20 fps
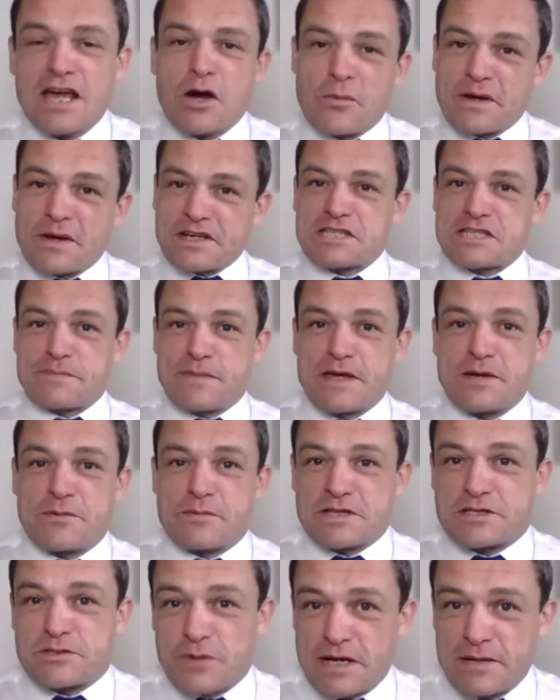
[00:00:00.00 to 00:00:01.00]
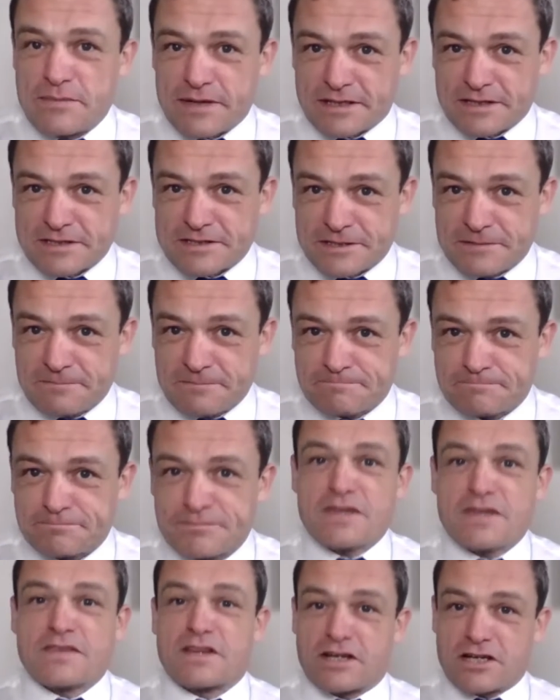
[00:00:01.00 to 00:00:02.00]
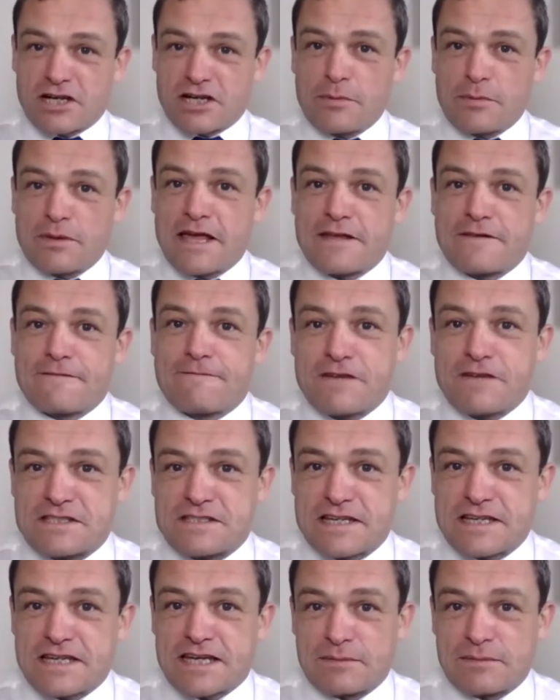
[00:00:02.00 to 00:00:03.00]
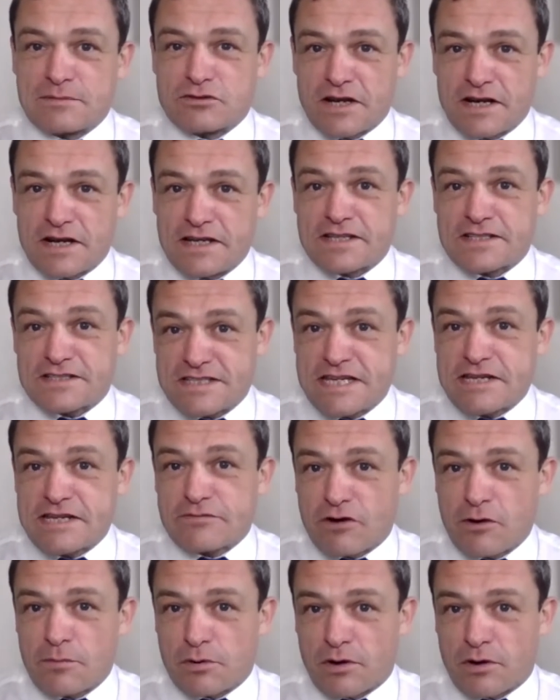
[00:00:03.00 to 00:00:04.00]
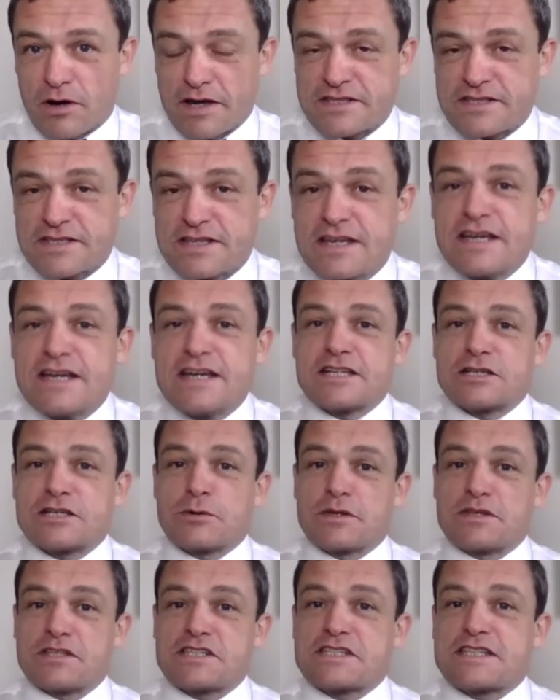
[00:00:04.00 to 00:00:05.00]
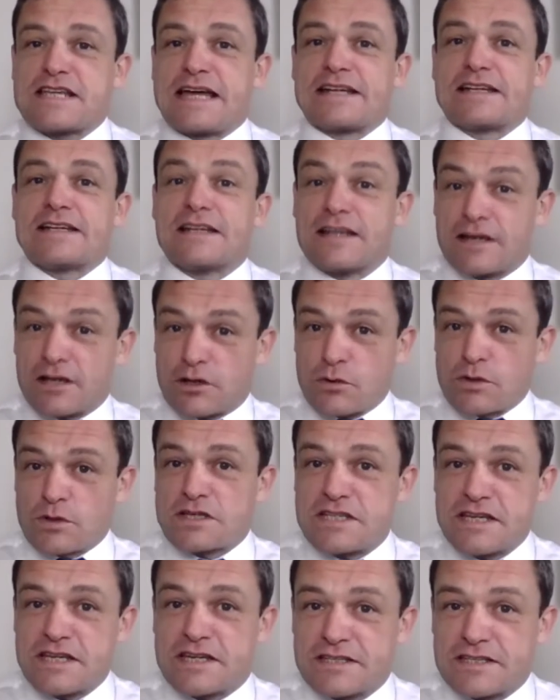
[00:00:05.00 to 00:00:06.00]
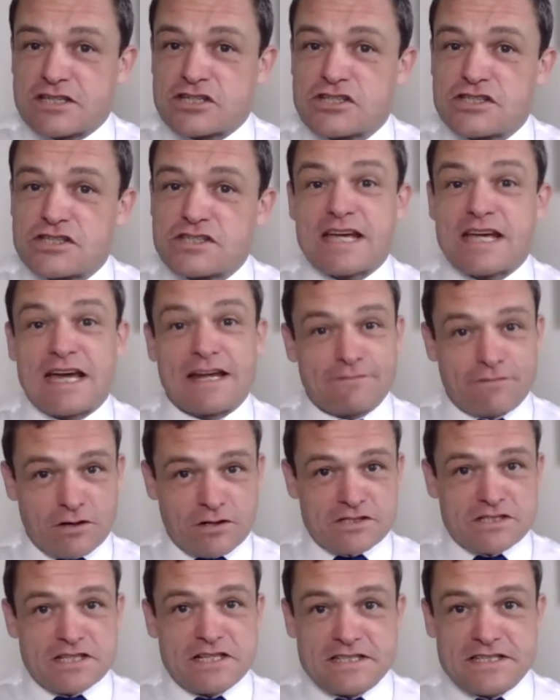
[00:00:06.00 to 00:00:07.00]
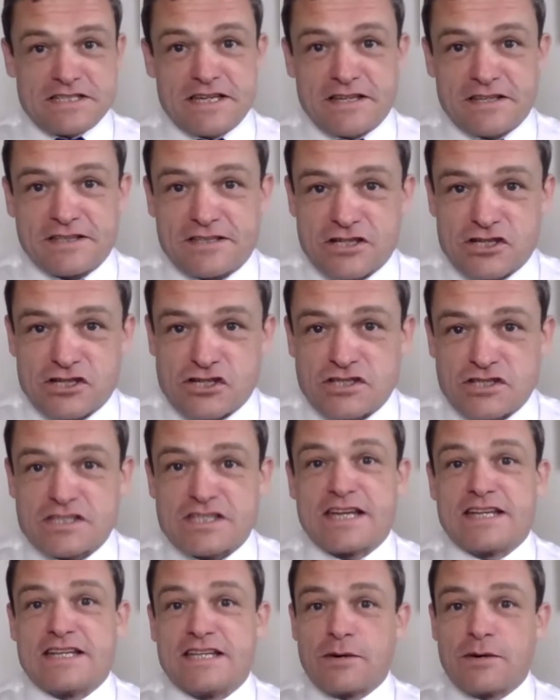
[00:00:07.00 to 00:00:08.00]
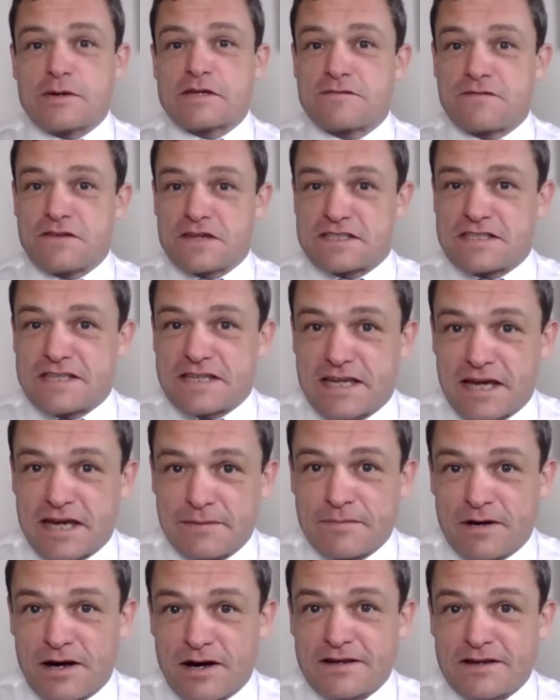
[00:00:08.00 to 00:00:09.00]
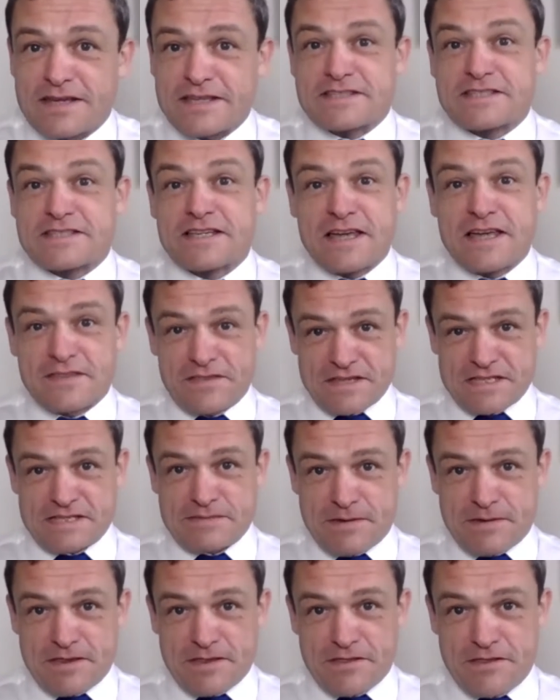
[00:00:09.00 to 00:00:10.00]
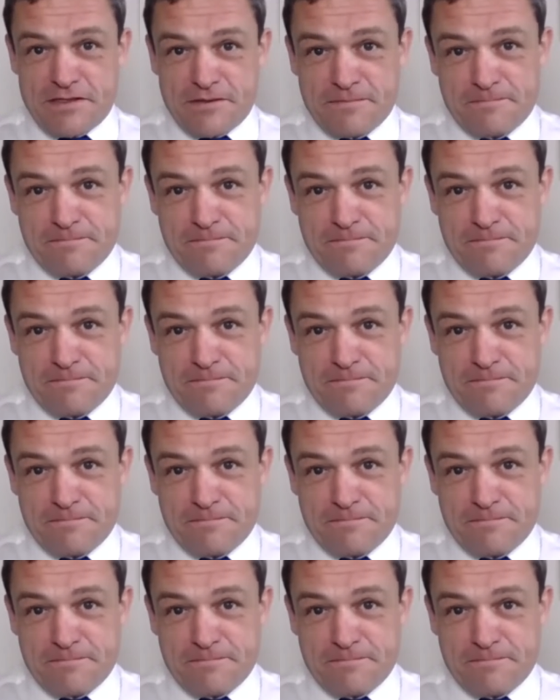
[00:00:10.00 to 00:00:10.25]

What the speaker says: We're going to speak with Dwayne Middleton, the global head of fixed income trading at T Rowe Price, to understand liquidity conditions and volatility conditions in US fixed income markets this month.